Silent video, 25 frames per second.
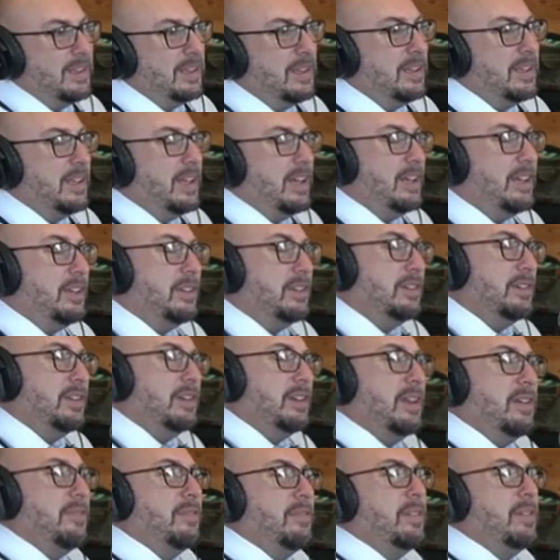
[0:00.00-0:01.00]
Yeah, you can
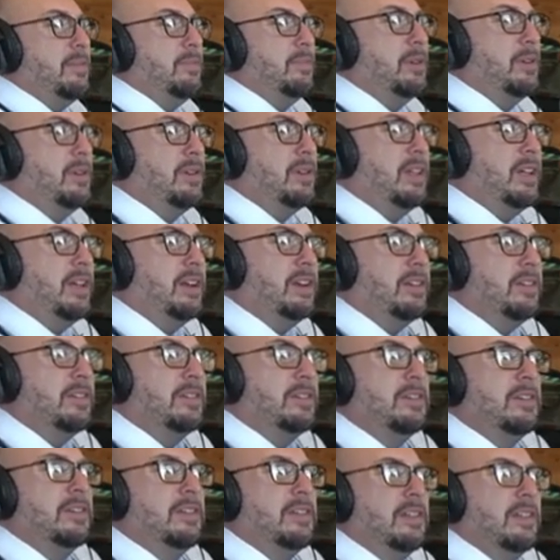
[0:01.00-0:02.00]
definitely build a lot
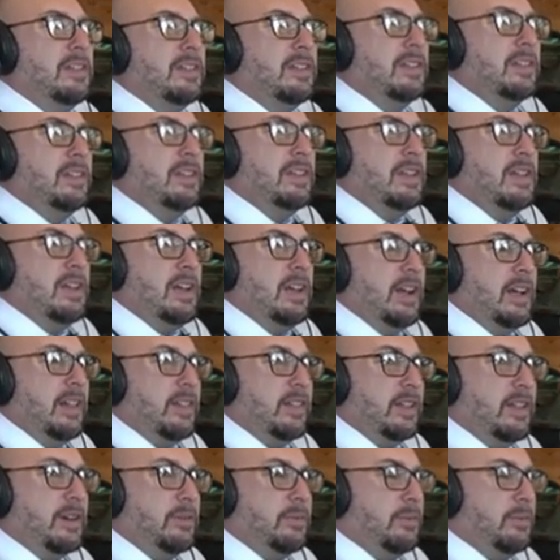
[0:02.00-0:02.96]
of